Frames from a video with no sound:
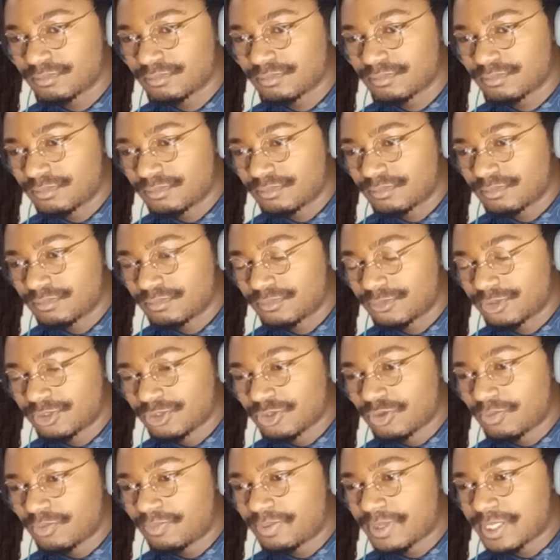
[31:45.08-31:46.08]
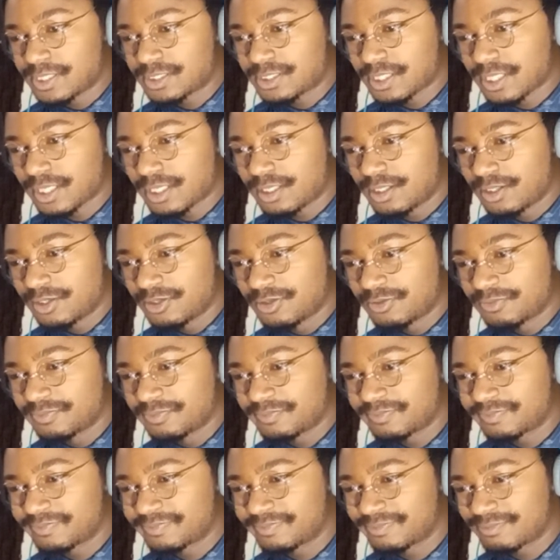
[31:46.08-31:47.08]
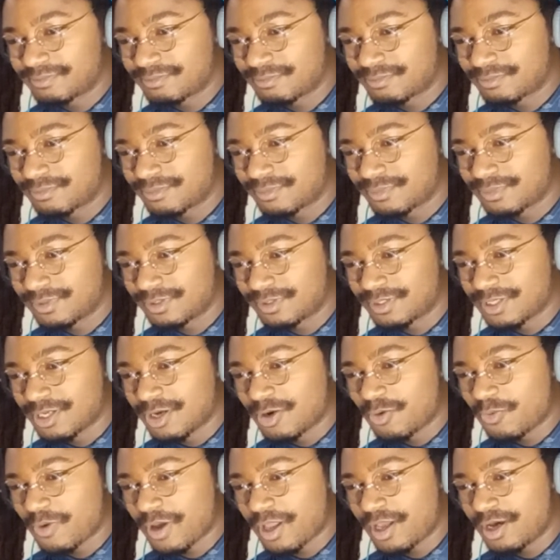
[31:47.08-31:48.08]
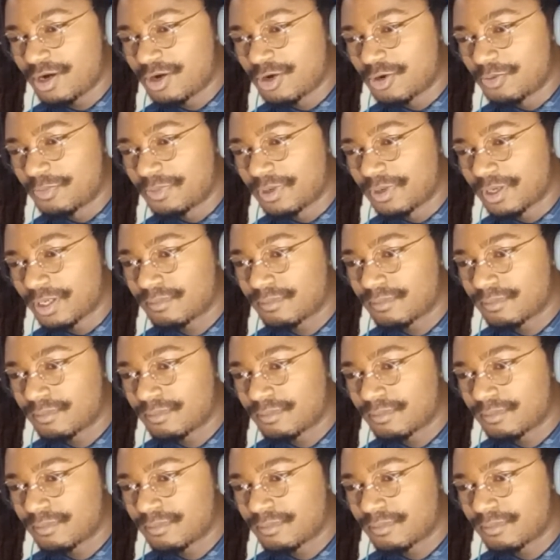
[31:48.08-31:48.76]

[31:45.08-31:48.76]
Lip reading: There's no place like home. No way home, nigga.